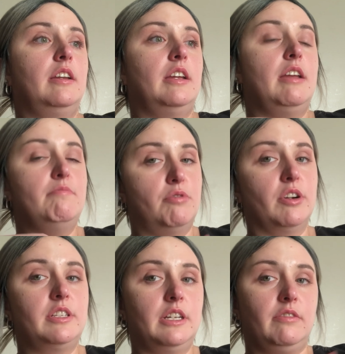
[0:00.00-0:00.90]

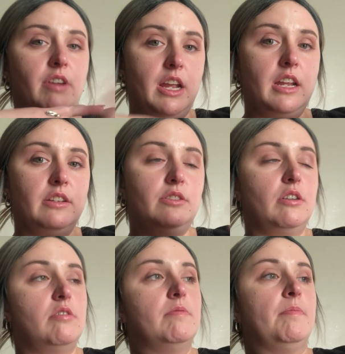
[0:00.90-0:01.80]
important, right?
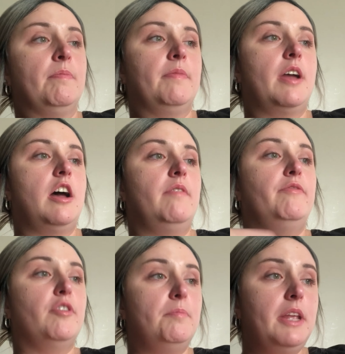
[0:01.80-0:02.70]
So um,
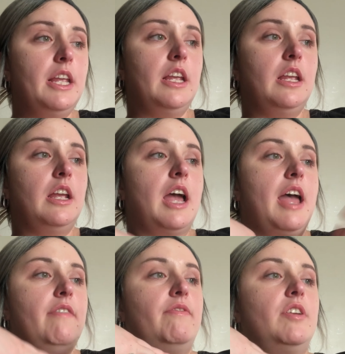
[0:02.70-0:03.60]
for me,
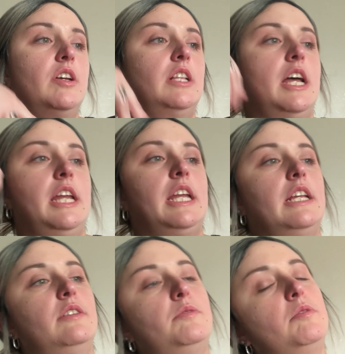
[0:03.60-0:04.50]
I feel like
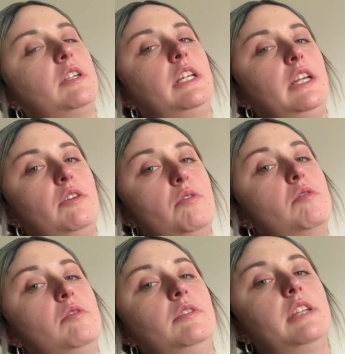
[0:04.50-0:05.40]
it's really
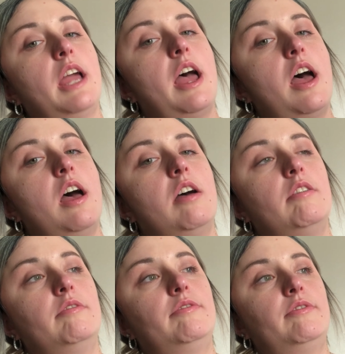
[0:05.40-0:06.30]
cool to
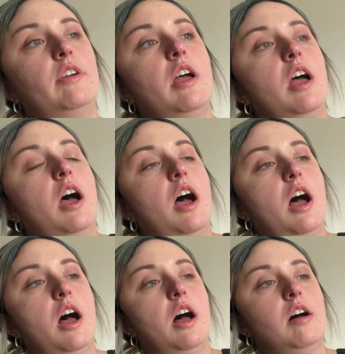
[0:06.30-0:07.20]
have,
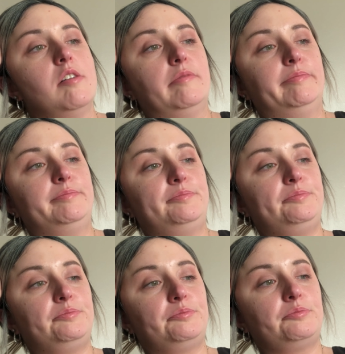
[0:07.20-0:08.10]
um,
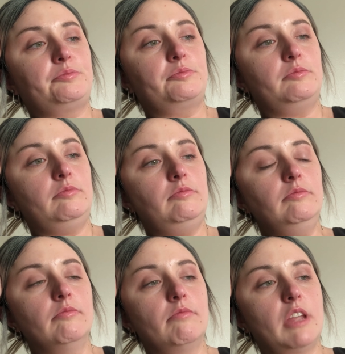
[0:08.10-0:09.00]

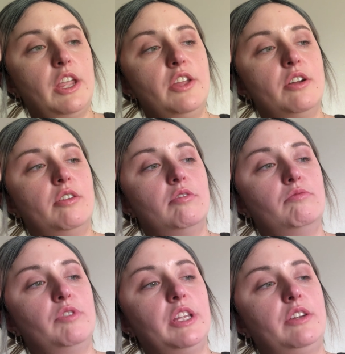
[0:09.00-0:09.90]
you know,
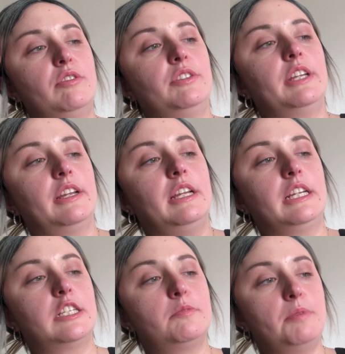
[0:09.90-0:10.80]
really cool to
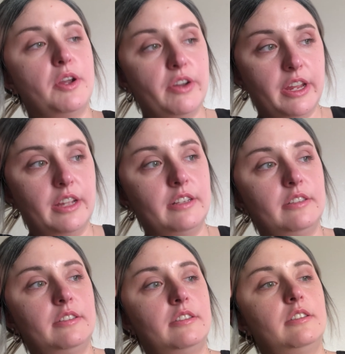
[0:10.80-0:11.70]

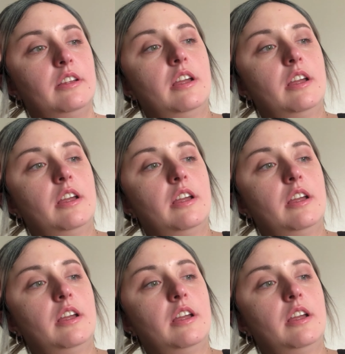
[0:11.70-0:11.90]
experience